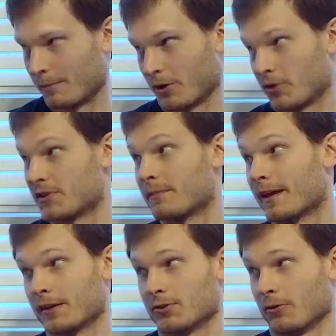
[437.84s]
a person
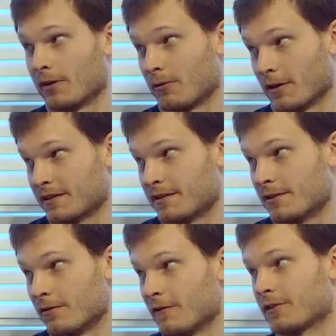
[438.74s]
manager when I worked at the
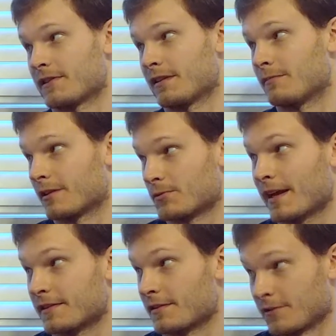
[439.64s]
university because we
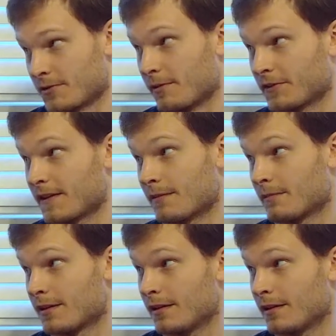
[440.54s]
had such a small team.